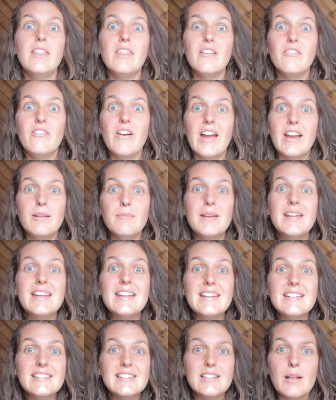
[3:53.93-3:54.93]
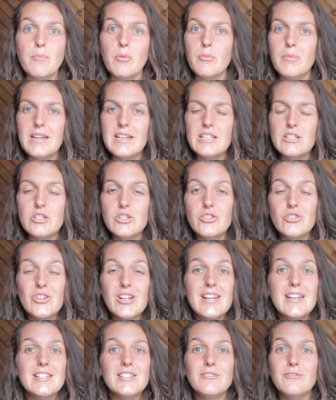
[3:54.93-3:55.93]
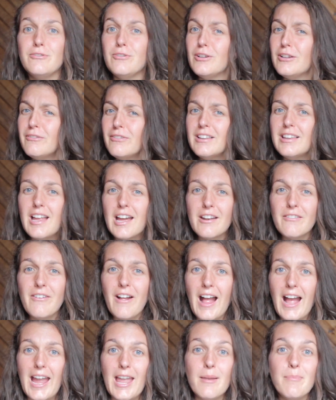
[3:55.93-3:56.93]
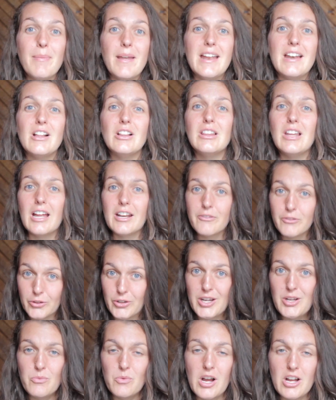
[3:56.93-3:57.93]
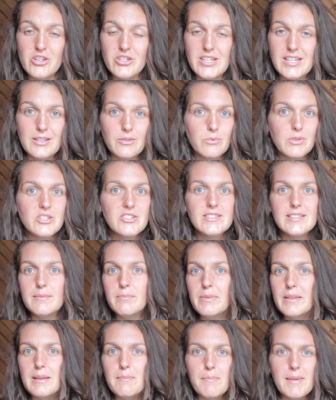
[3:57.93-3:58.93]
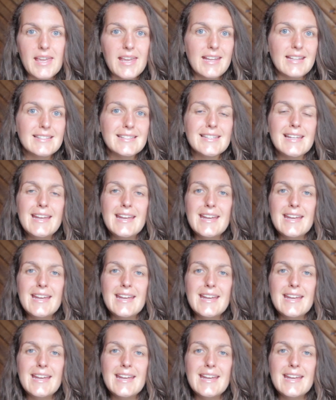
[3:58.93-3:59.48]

The vitamin and supplement industry is full of a lot of hype and a lot of greenwashing, which simply means